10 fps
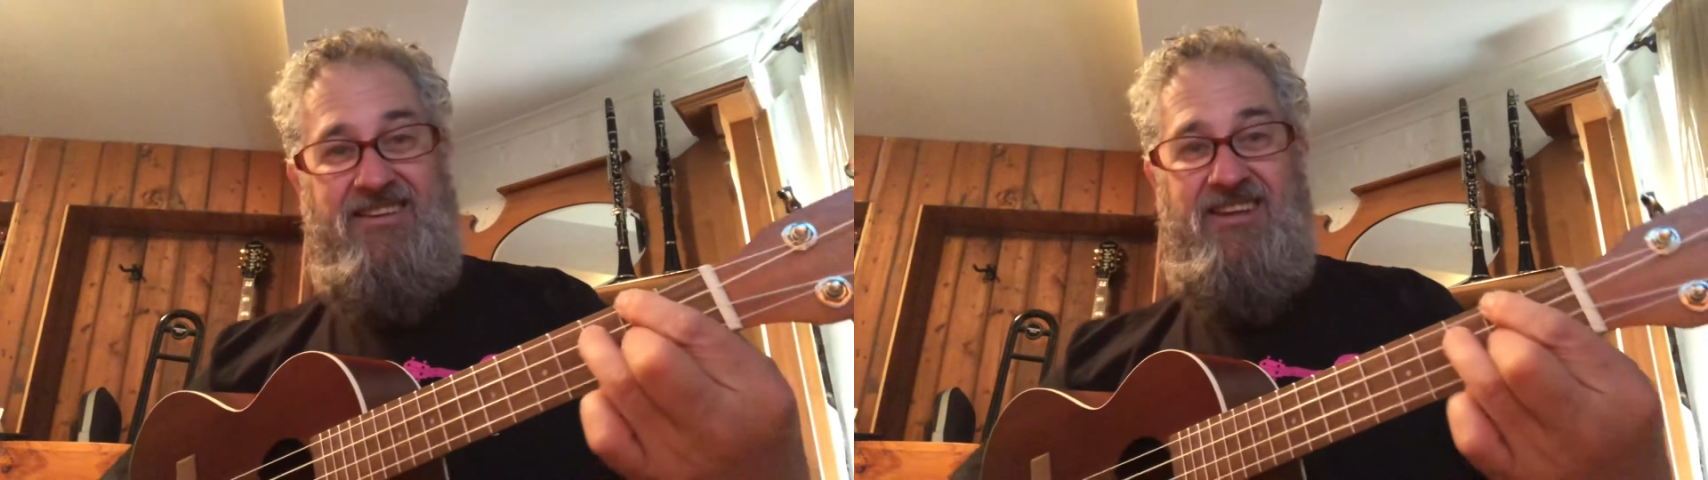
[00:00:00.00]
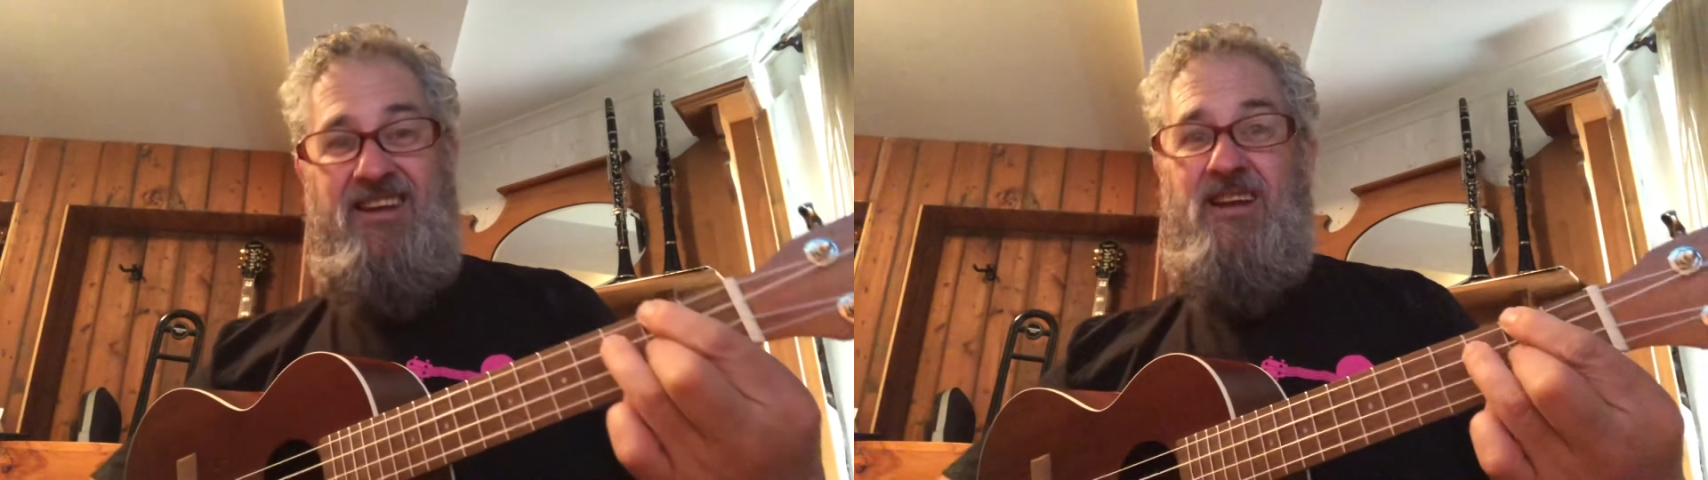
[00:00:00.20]

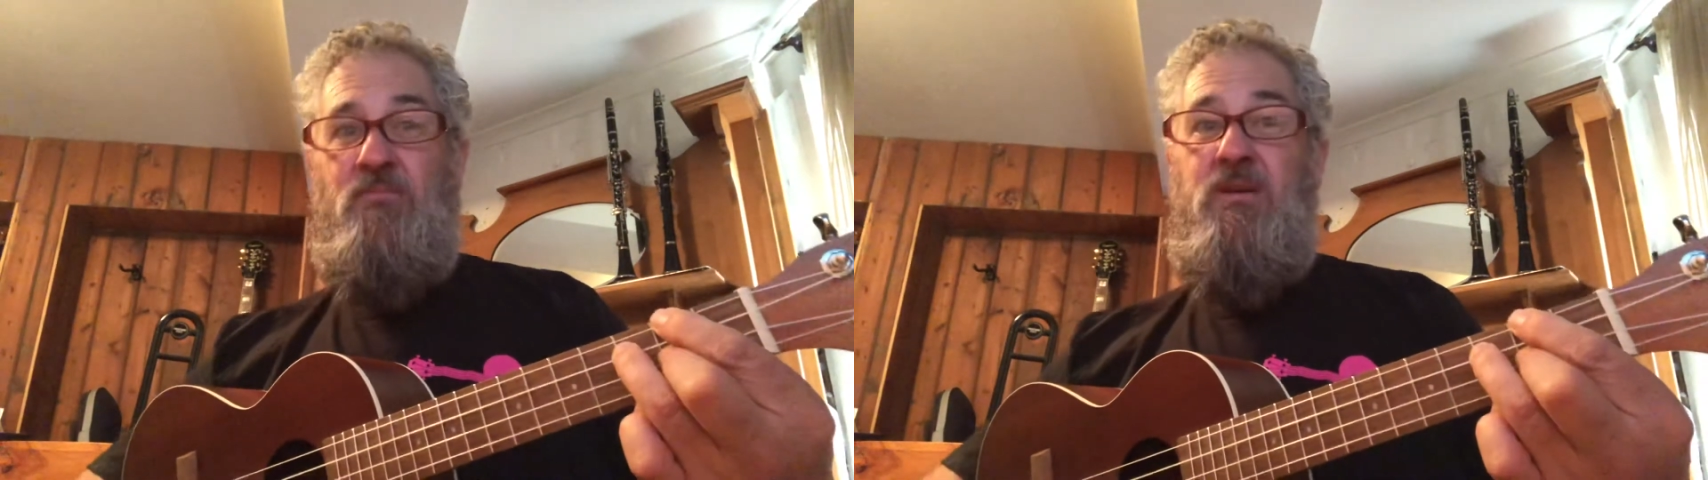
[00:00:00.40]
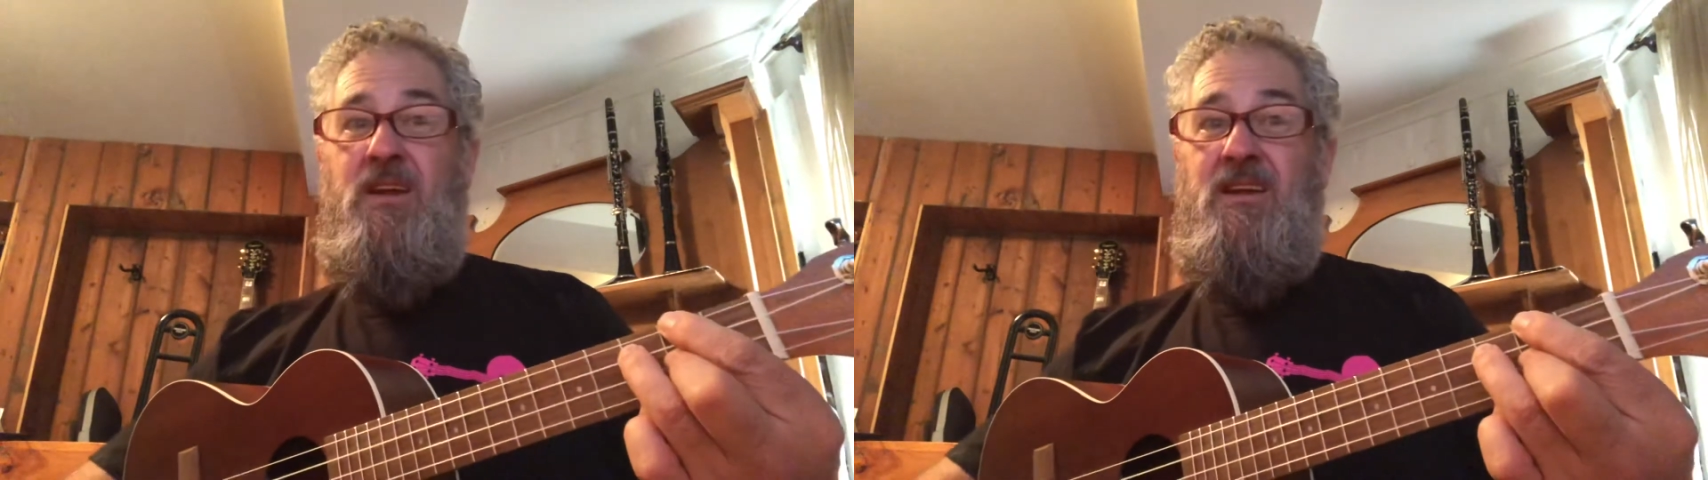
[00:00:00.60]
that you can
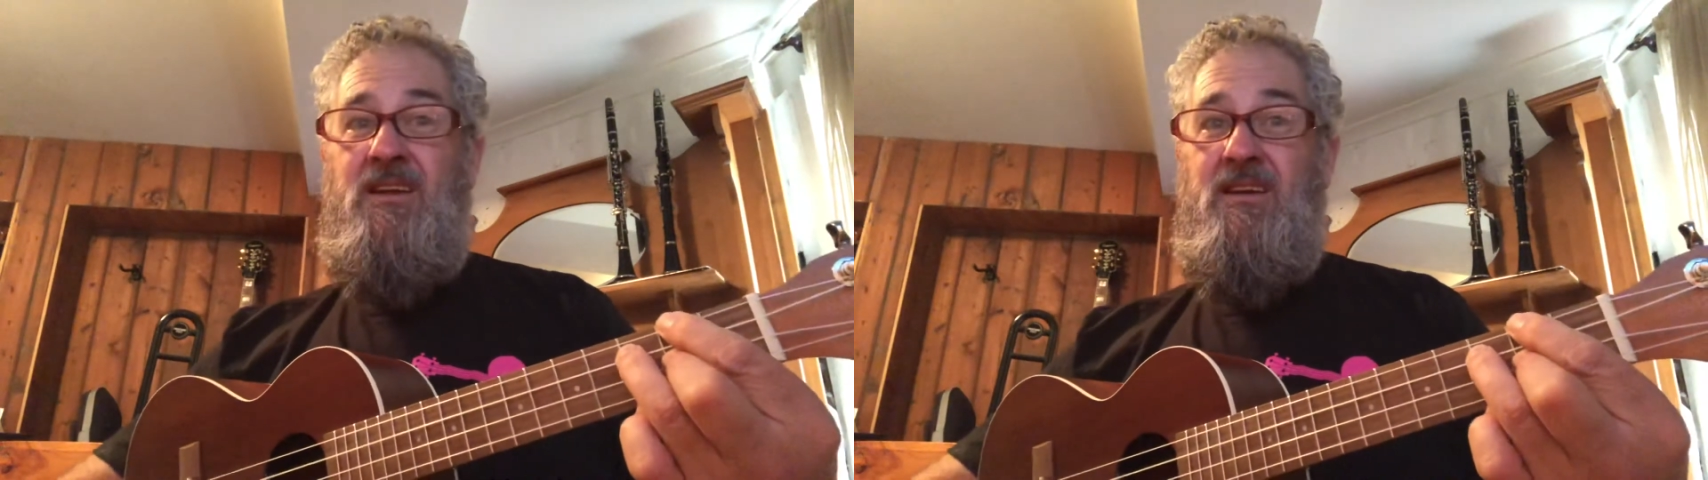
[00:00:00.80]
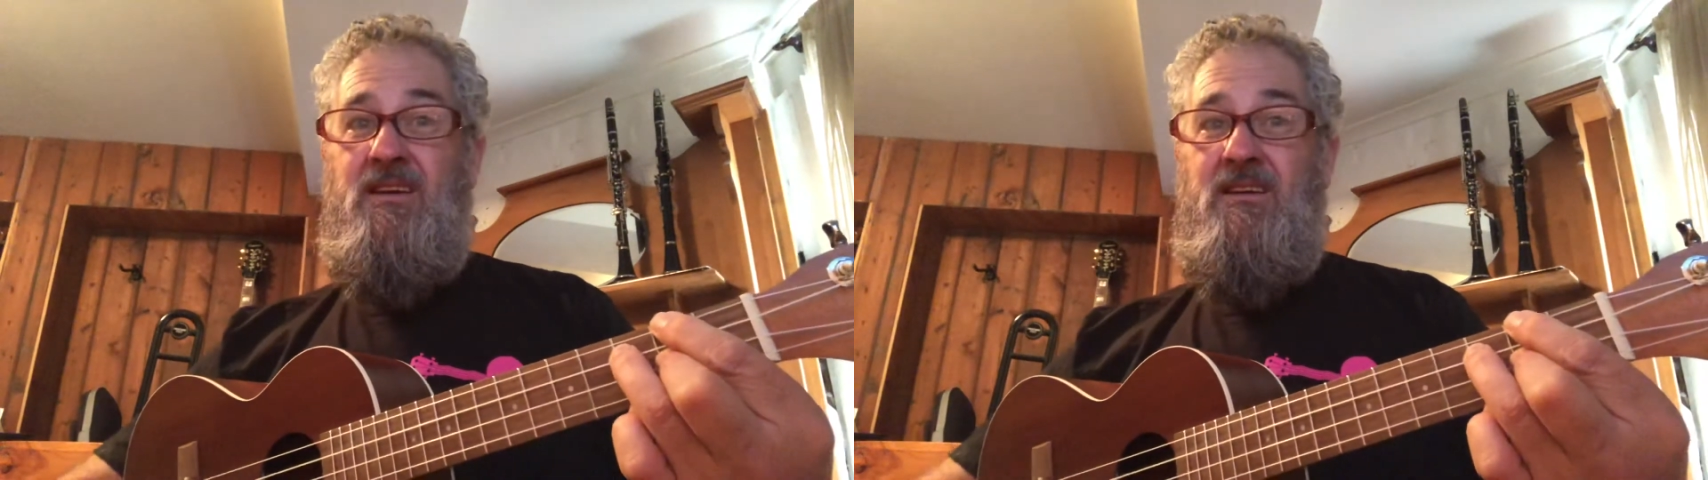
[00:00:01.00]
play
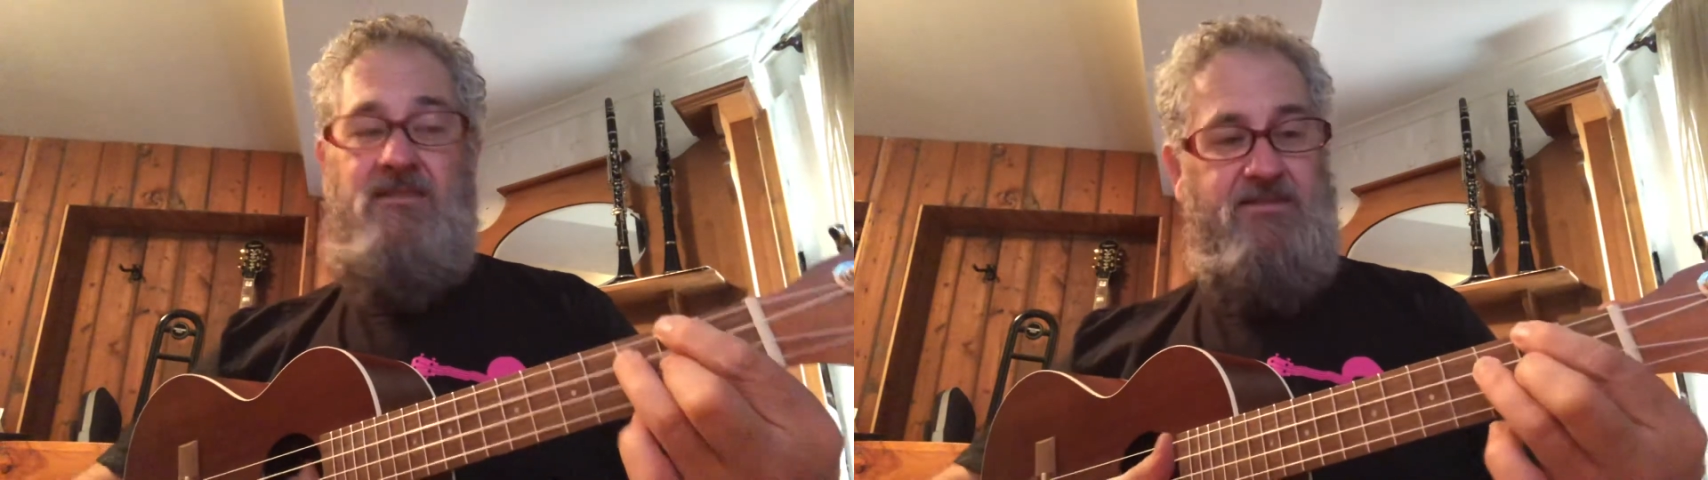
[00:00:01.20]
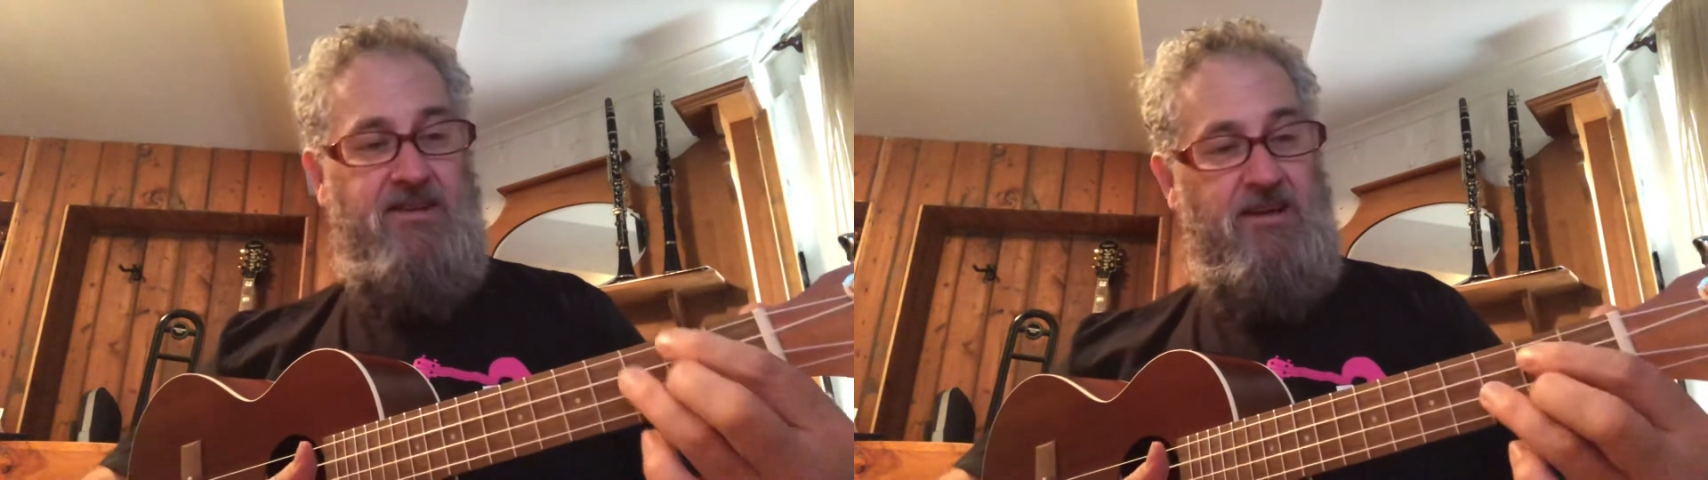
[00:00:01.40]
it
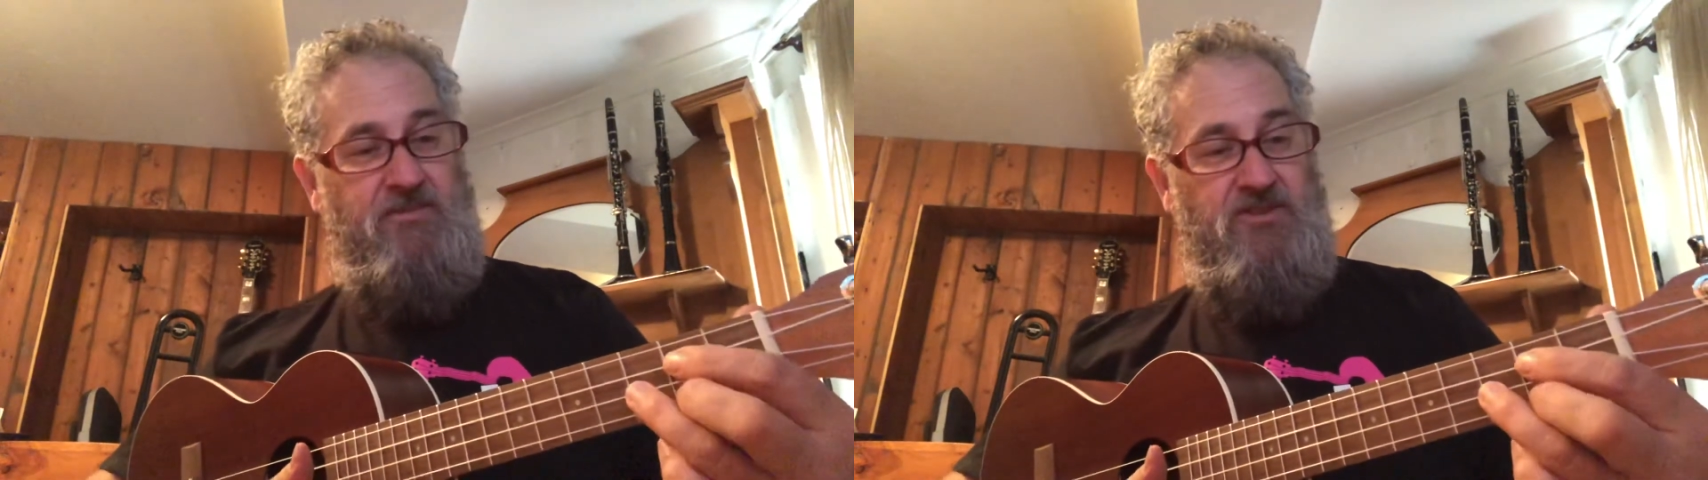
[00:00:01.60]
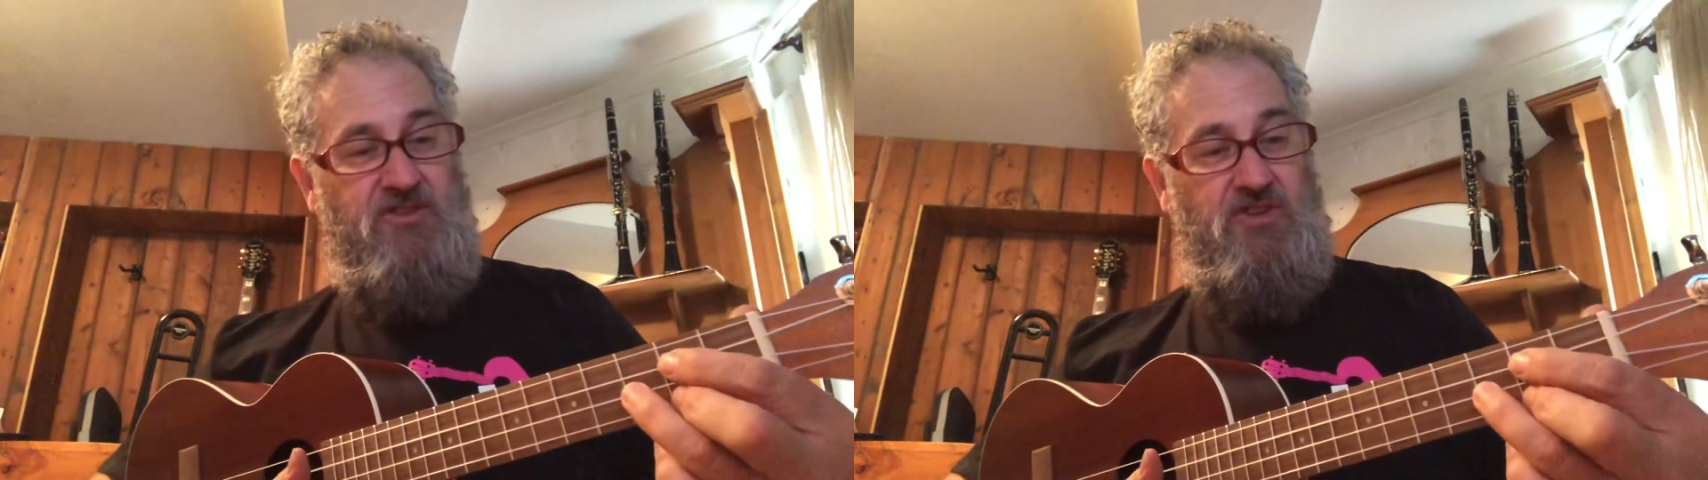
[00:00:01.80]

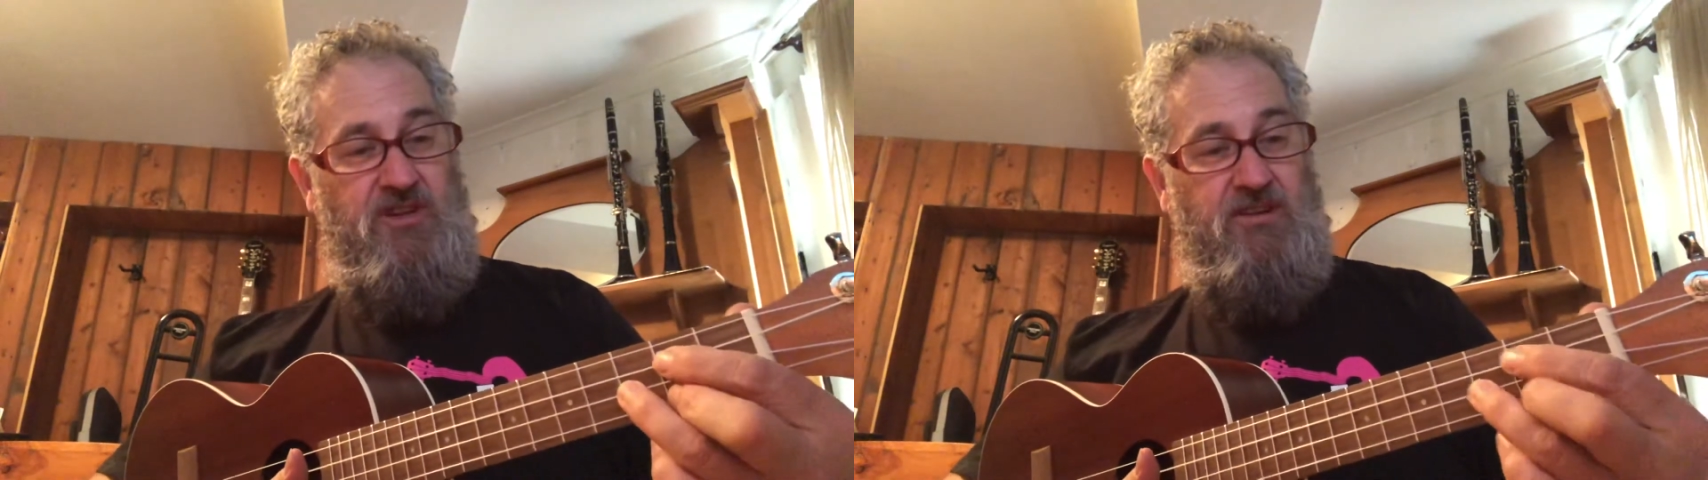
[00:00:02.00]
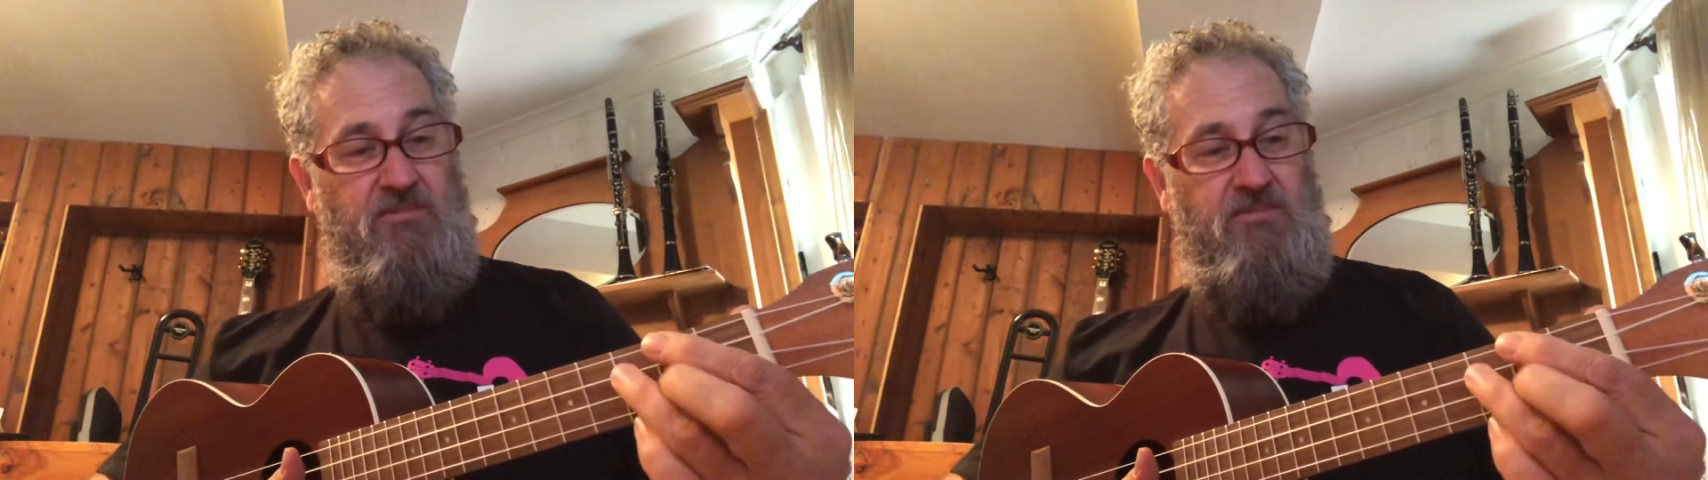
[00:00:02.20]
same as G,